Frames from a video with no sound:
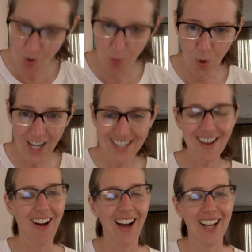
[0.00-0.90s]

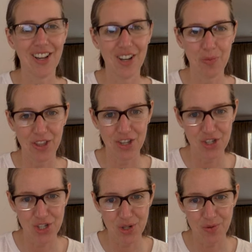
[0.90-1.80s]
1 ion with a
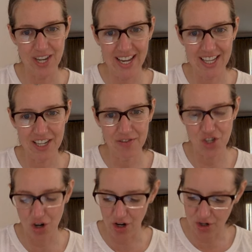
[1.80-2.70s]
2-
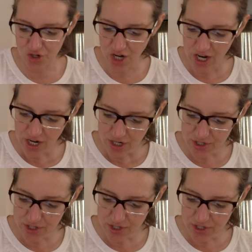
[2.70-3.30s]
charge,